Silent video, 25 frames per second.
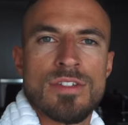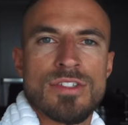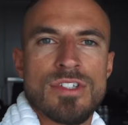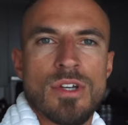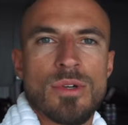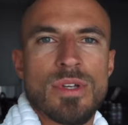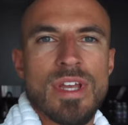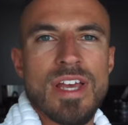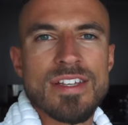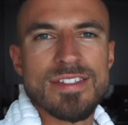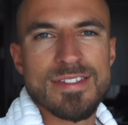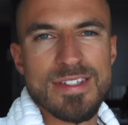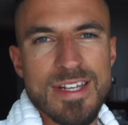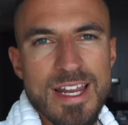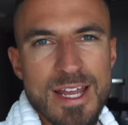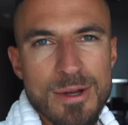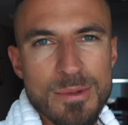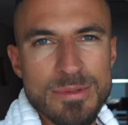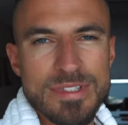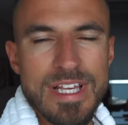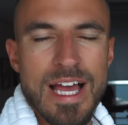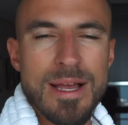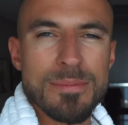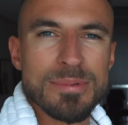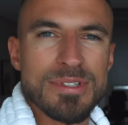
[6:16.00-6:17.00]
So yesterday
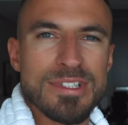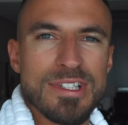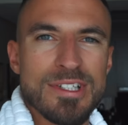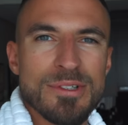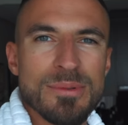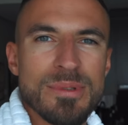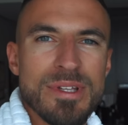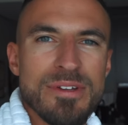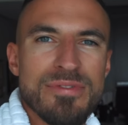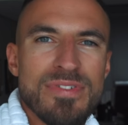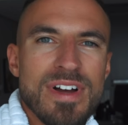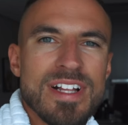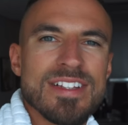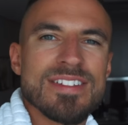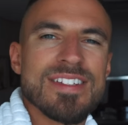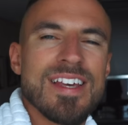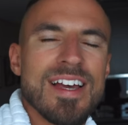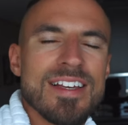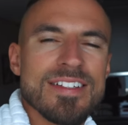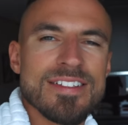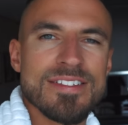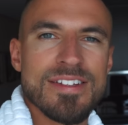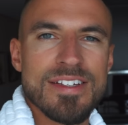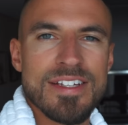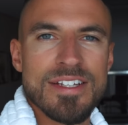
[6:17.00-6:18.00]
was absolutely
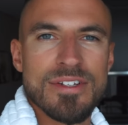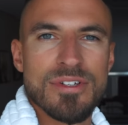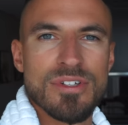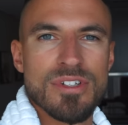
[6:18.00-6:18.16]
fantastic.